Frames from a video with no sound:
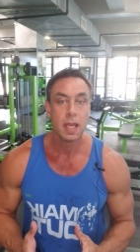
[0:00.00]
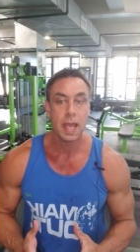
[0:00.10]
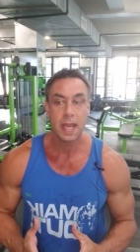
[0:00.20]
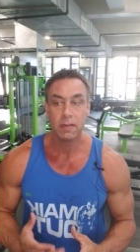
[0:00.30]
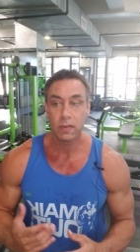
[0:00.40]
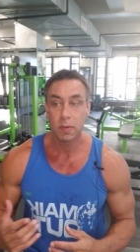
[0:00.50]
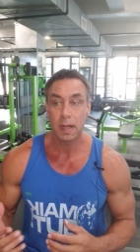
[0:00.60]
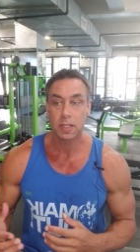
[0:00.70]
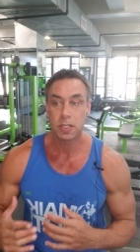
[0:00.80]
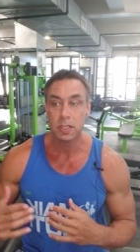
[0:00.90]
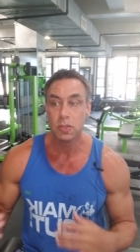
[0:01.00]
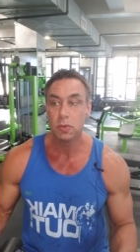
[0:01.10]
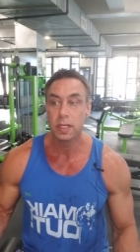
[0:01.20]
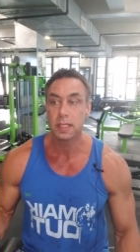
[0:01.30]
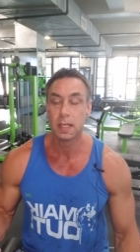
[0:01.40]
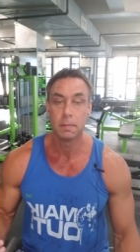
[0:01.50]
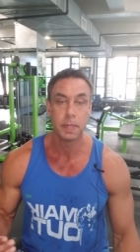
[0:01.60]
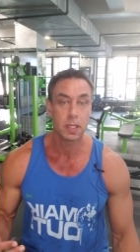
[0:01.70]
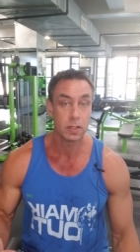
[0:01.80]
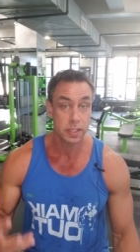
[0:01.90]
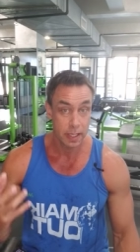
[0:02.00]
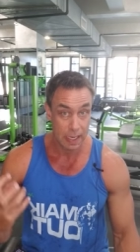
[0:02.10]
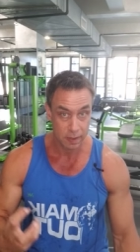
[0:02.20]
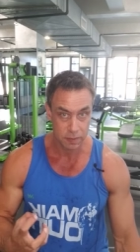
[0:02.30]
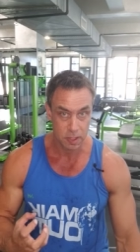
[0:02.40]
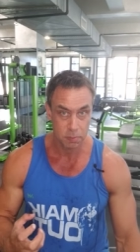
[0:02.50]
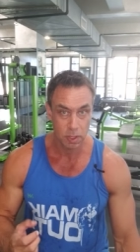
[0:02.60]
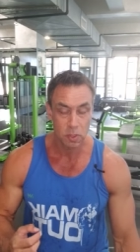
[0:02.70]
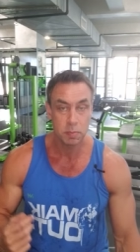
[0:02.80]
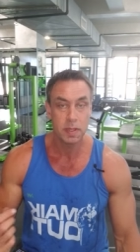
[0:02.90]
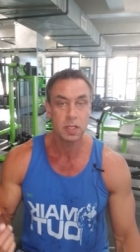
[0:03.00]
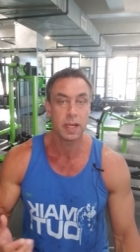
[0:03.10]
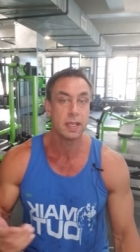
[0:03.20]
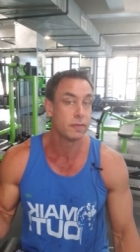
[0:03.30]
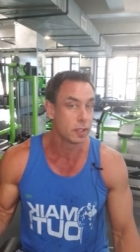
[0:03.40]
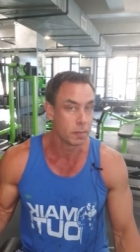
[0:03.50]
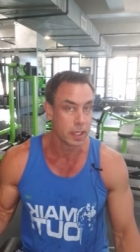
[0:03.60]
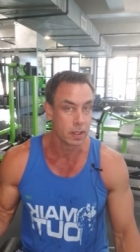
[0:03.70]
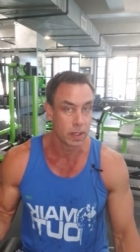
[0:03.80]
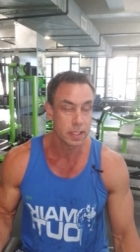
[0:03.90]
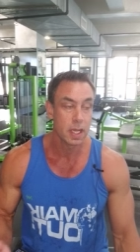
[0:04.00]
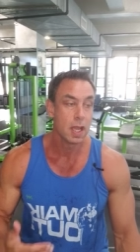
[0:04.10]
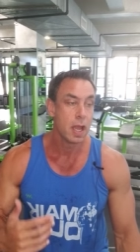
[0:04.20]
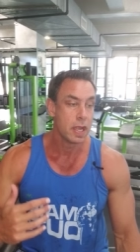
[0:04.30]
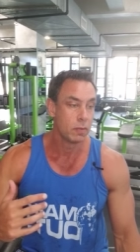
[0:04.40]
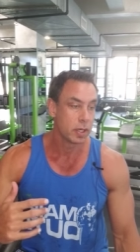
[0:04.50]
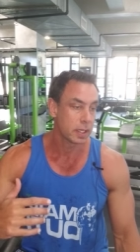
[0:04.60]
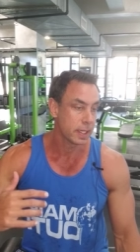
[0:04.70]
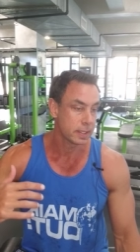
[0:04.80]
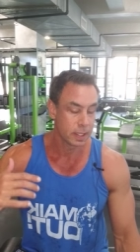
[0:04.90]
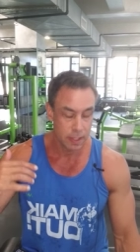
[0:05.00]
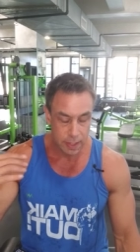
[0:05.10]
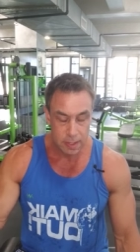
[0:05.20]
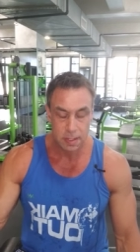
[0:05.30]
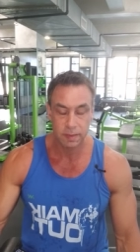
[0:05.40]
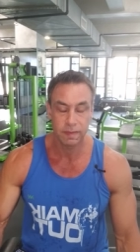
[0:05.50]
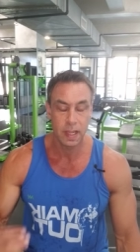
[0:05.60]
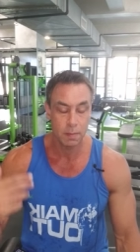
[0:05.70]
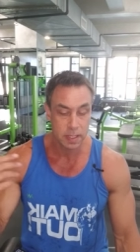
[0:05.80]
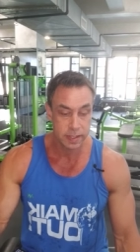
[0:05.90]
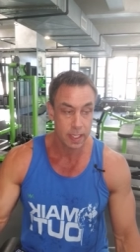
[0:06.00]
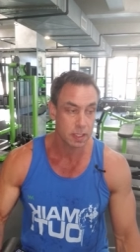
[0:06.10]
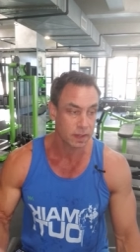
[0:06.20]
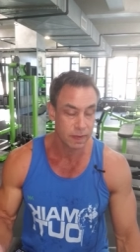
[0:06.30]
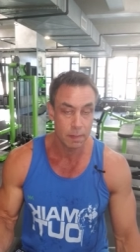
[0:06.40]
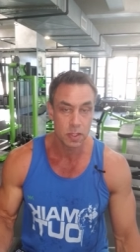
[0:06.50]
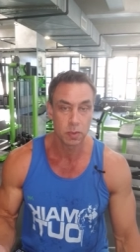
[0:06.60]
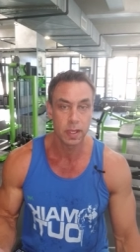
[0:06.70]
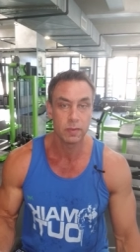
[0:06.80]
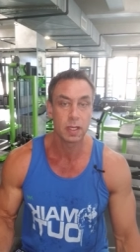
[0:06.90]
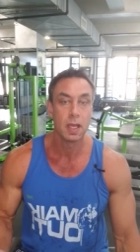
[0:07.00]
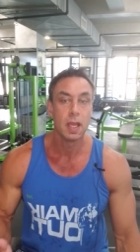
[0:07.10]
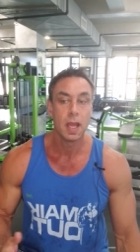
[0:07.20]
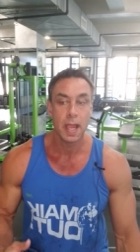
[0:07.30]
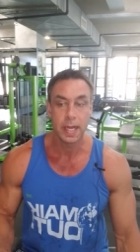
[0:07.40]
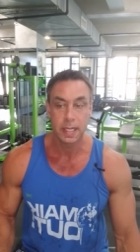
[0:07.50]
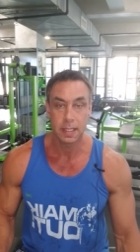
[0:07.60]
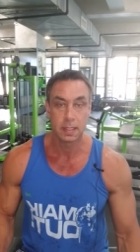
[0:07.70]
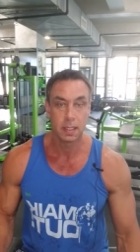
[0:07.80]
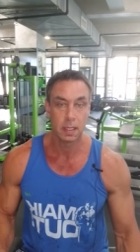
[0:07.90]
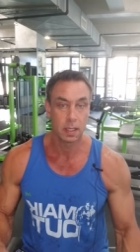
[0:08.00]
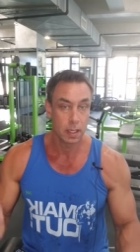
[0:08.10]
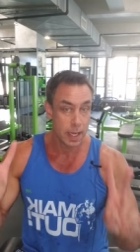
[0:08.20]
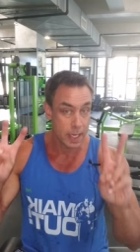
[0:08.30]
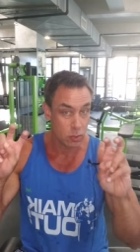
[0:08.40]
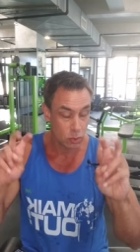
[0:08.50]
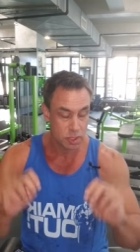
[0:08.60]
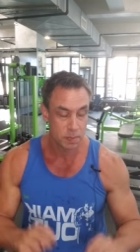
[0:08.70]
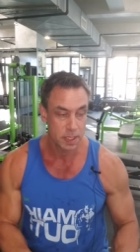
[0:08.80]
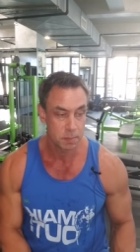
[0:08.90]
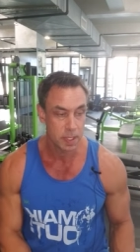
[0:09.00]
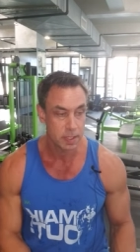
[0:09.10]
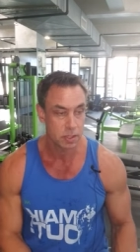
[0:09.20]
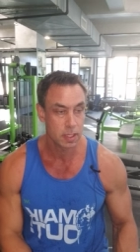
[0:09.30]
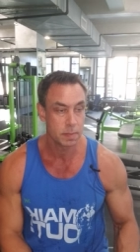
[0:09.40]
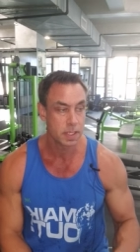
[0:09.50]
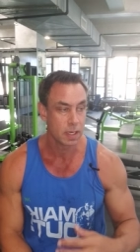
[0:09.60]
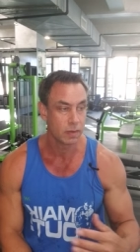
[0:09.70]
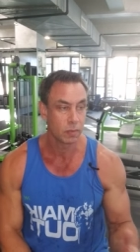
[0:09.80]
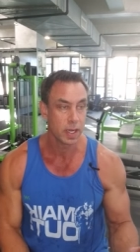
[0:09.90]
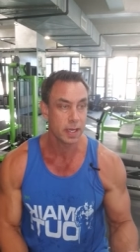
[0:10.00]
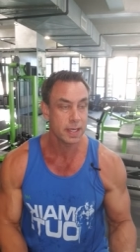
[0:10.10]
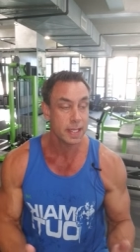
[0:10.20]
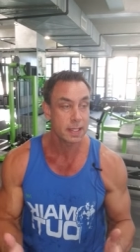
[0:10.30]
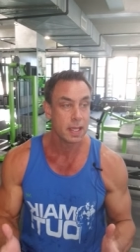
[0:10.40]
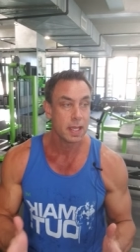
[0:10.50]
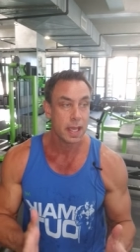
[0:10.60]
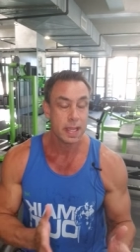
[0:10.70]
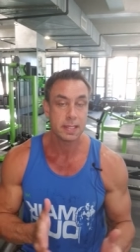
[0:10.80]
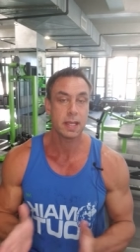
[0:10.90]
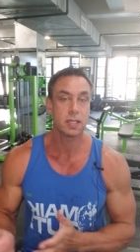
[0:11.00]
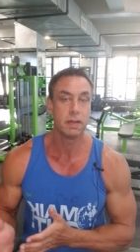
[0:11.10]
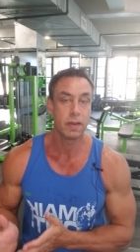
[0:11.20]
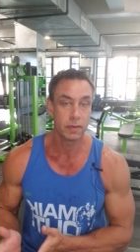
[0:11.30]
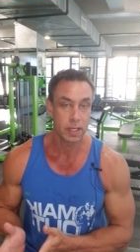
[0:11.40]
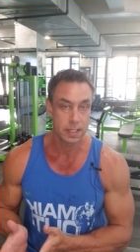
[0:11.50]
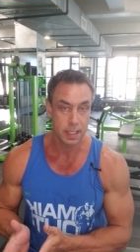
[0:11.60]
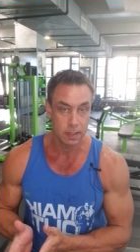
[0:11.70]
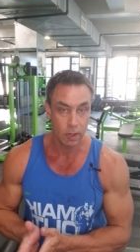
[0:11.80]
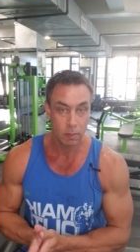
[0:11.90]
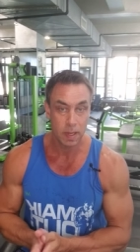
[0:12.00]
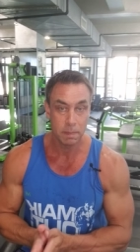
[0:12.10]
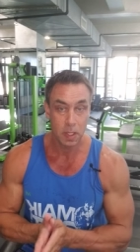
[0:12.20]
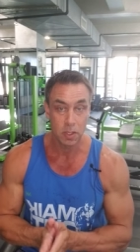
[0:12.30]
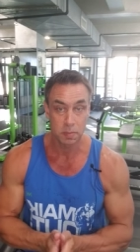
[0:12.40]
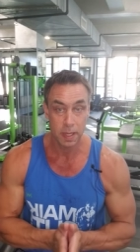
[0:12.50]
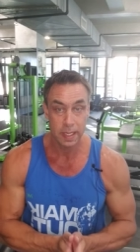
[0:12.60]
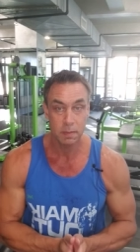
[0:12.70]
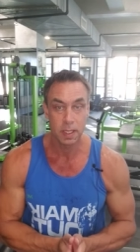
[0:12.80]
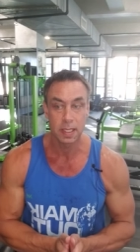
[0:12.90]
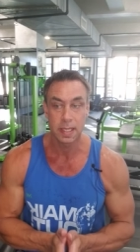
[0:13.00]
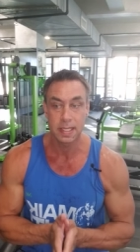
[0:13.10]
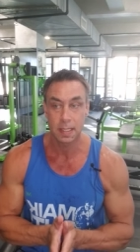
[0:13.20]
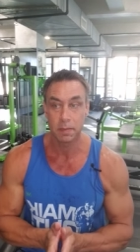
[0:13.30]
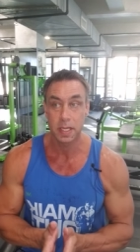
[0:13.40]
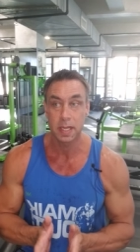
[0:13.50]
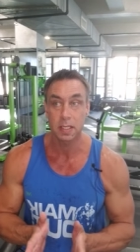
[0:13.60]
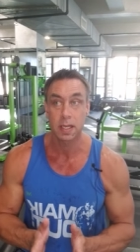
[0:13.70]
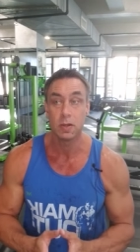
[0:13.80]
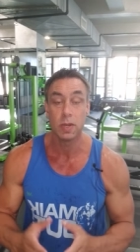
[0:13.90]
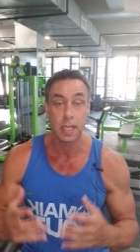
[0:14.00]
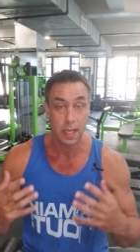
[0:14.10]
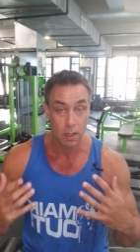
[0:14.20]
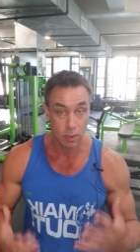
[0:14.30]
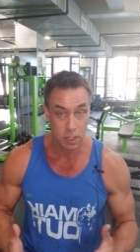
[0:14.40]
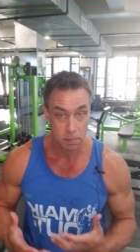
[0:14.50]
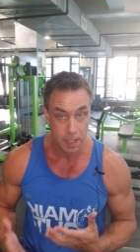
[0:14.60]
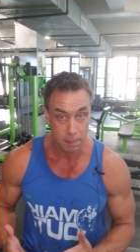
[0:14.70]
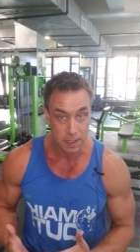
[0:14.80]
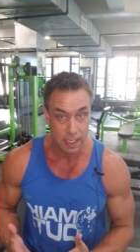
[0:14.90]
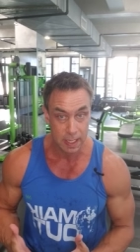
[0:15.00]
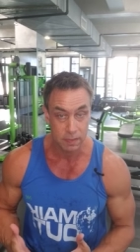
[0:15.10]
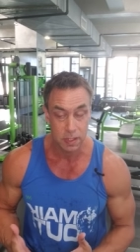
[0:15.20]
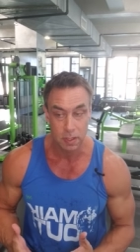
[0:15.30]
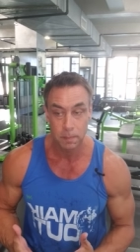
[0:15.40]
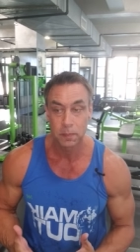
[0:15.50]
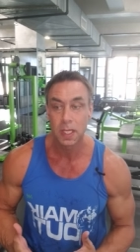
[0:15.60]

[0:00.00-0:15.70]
And very few people actually do it because they love the sport. Most people are in it for the money, right? They want to get Insta famous, TikTok famous or whatever, and get endorsements, sponsorships, and everything there. And that is actually a very, very sad development because bodybuilding is something that can really enrich people's lives, you know?